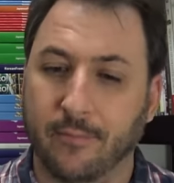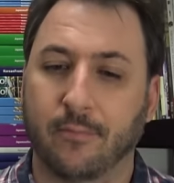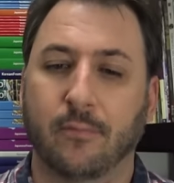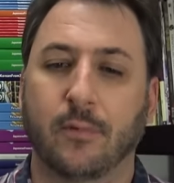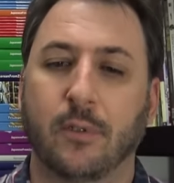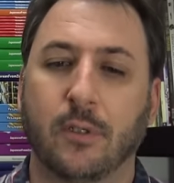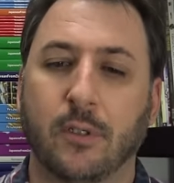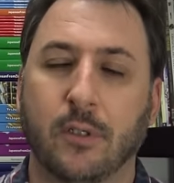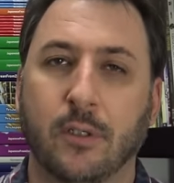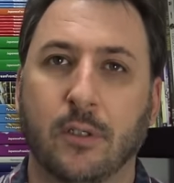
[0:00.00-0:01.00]

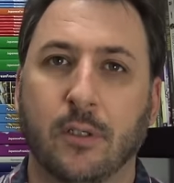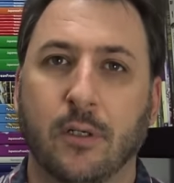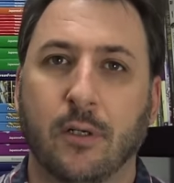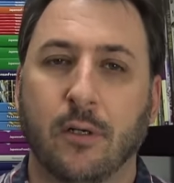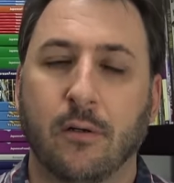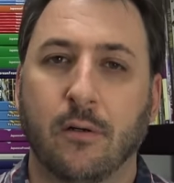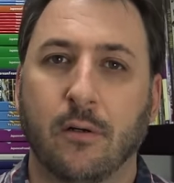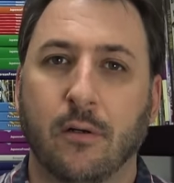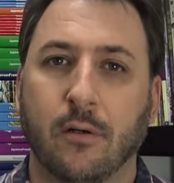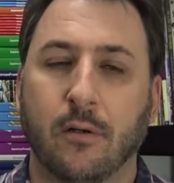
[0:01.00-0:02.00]

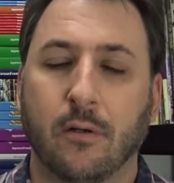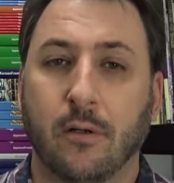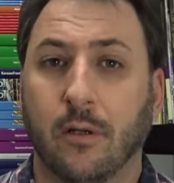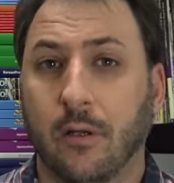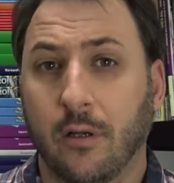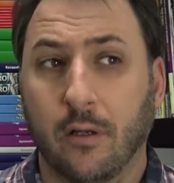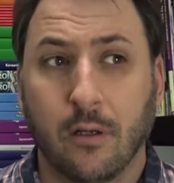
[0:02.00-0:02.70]
Nothing is said.